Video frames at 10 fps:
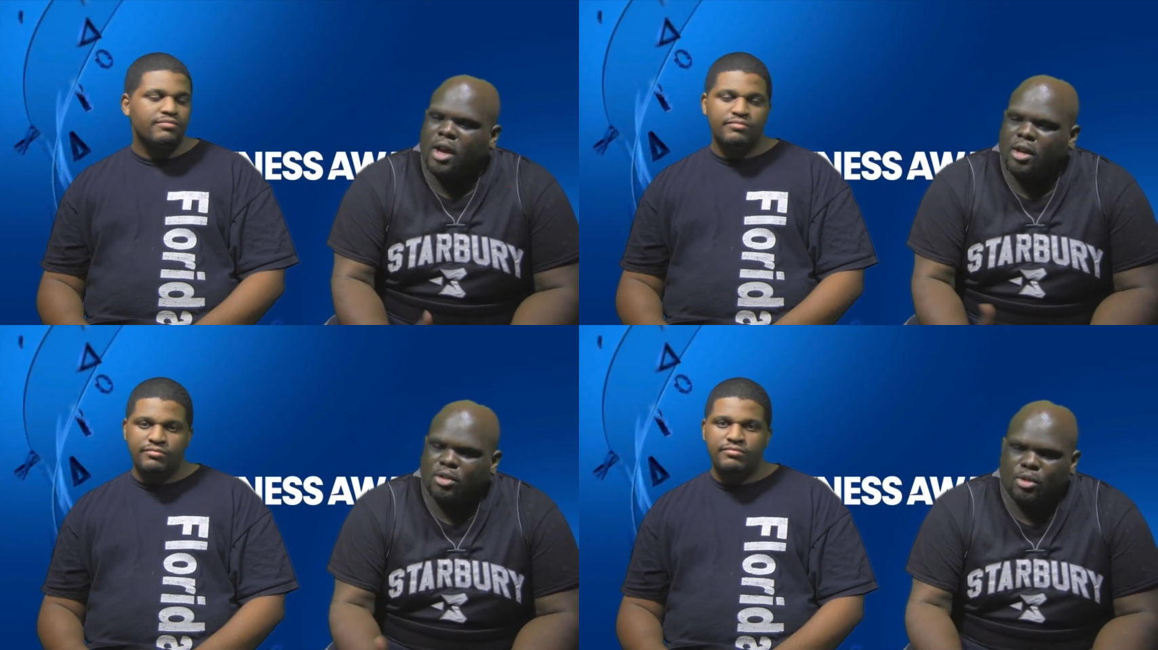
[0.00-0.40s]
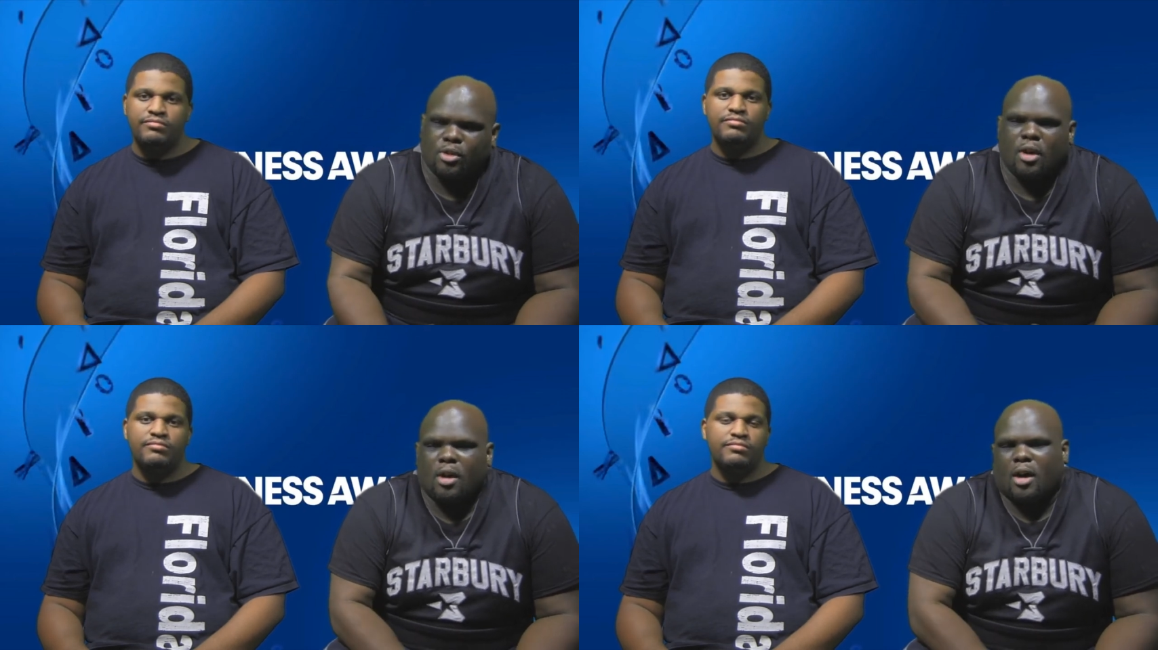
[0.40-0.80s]

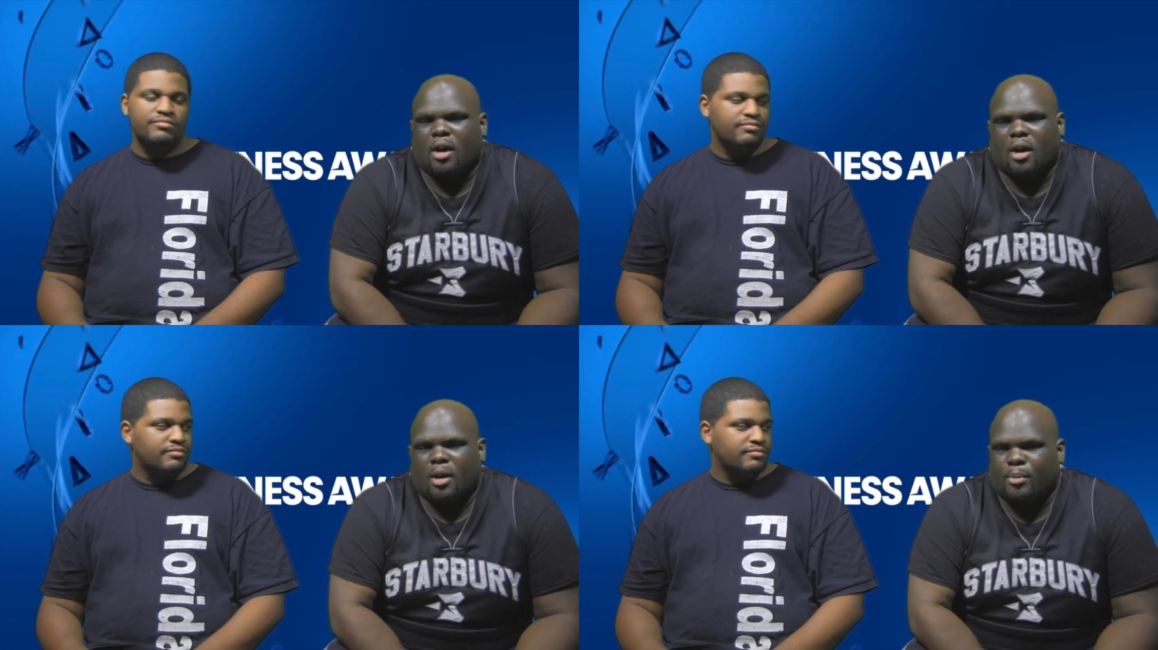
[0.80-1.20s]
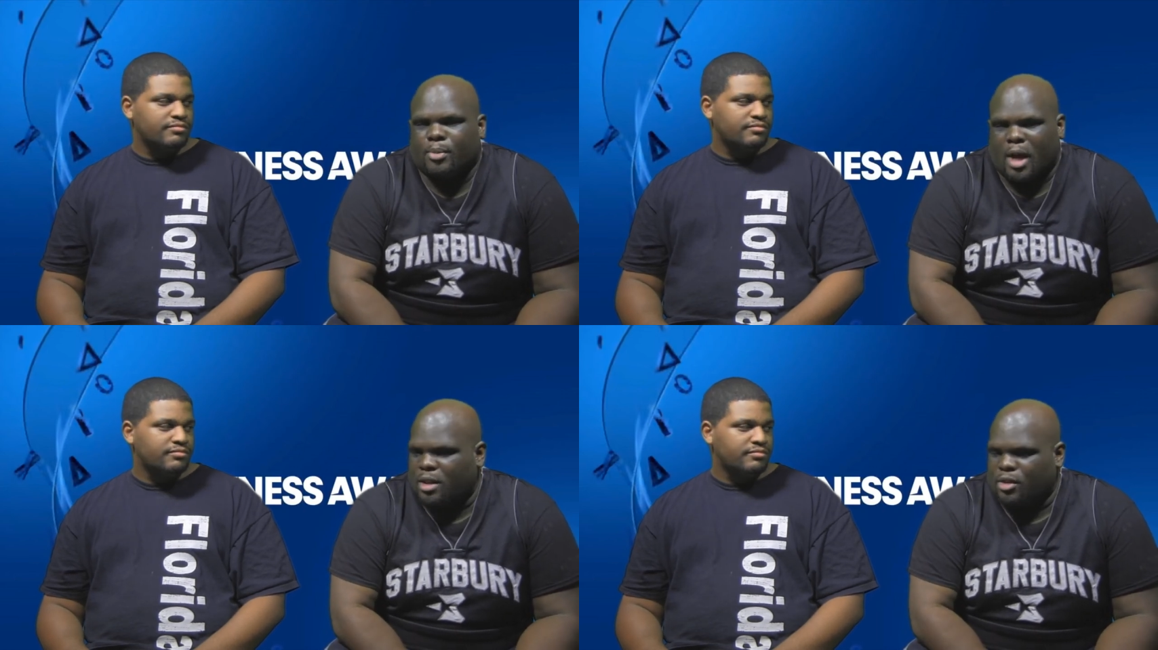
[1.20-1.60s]
Speaker 1: characters.
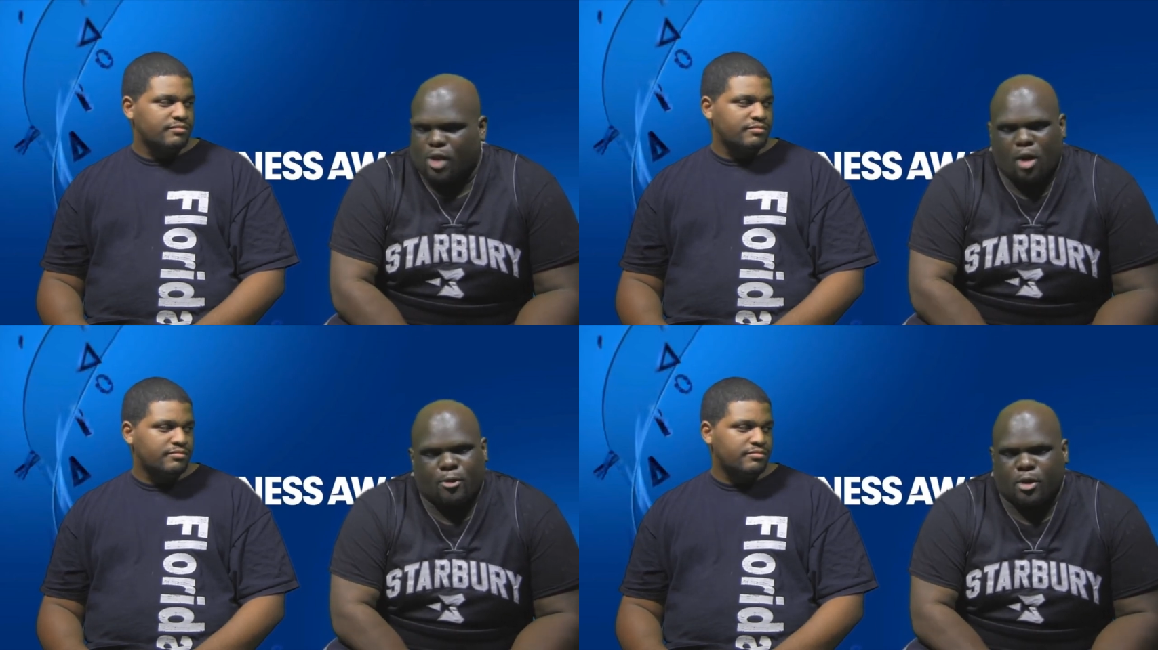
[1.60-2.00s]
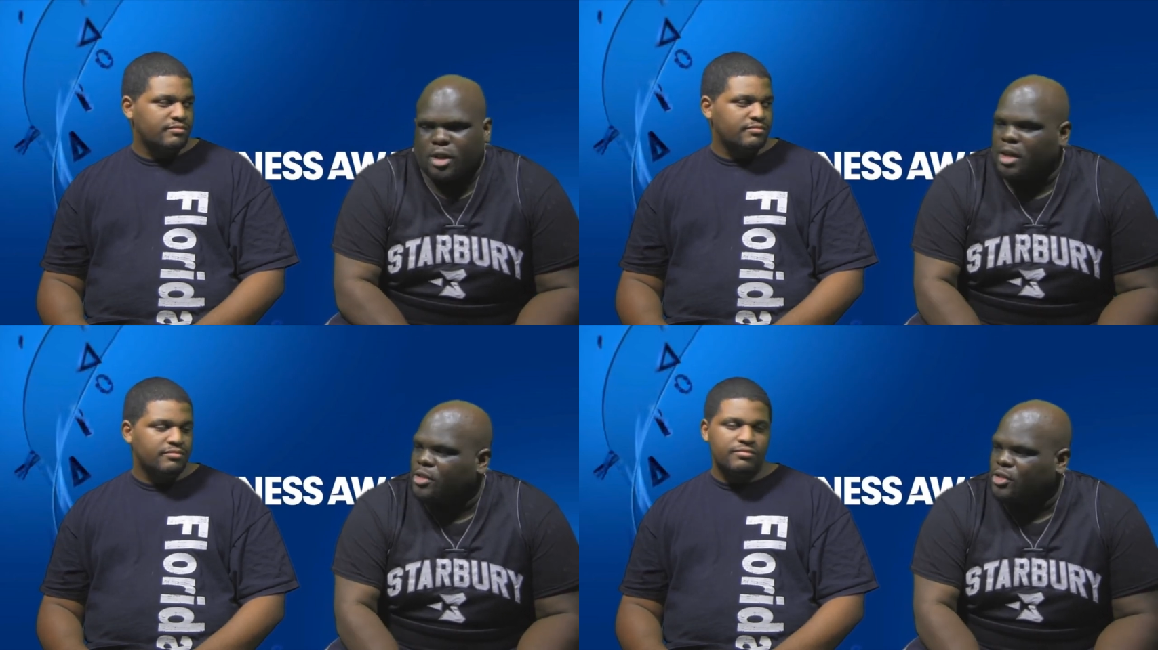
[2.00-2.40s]
Um, and it's all for the
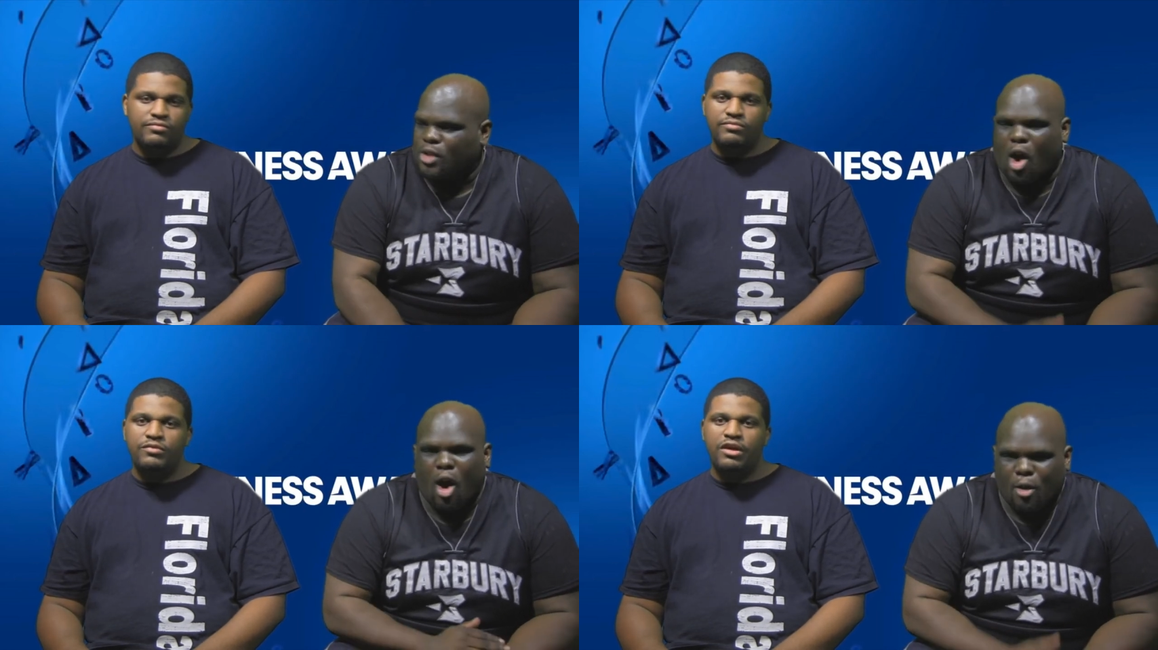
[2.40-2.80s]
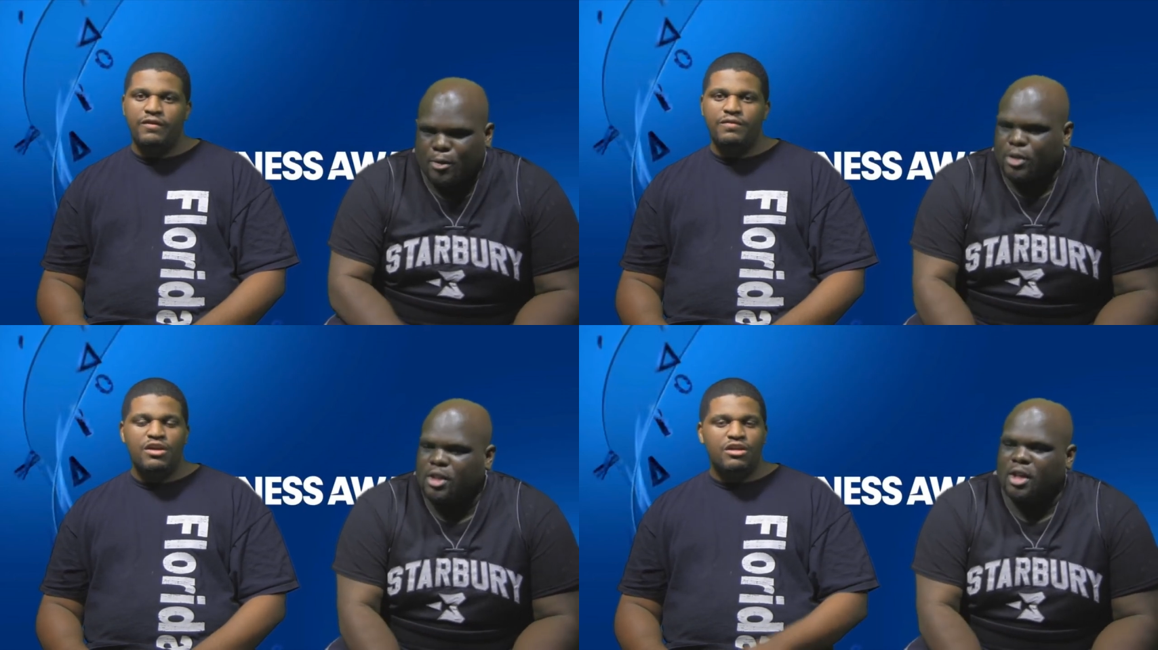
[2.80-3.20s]
kids. It's all
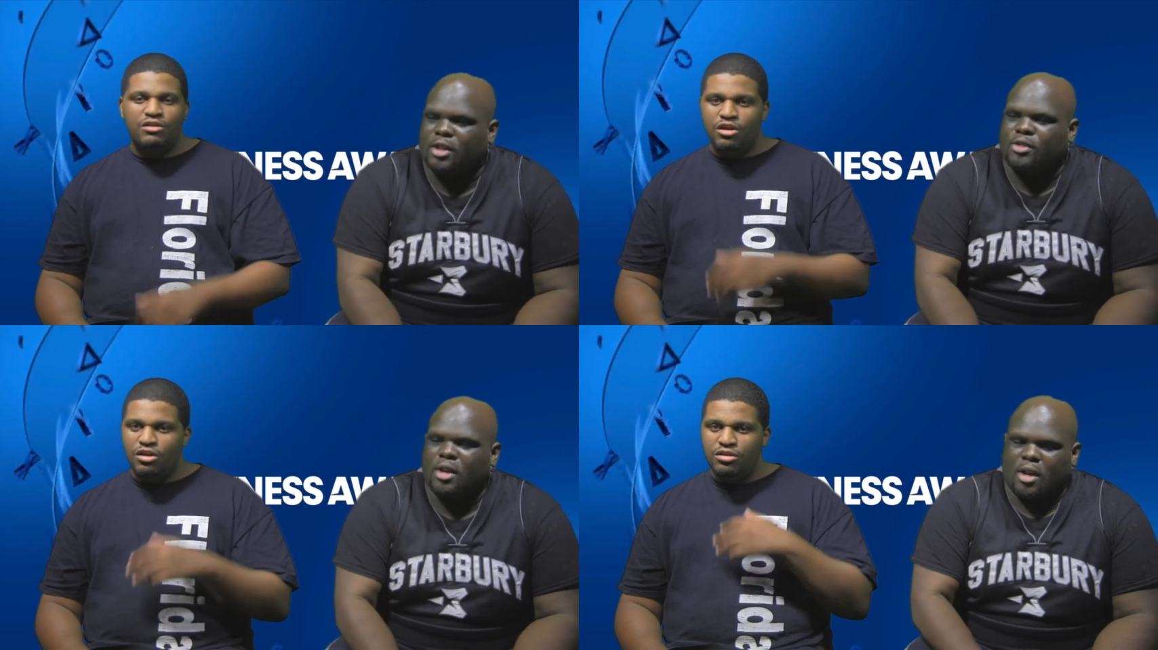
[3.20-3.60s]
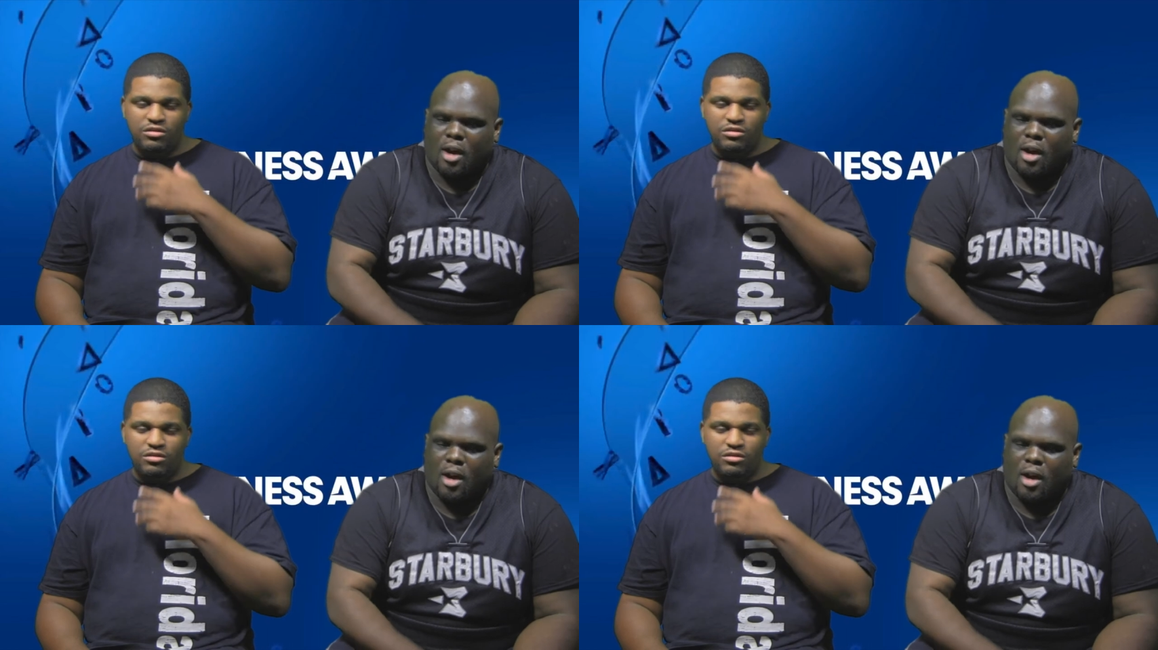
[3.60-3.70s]
yeah. for the kids.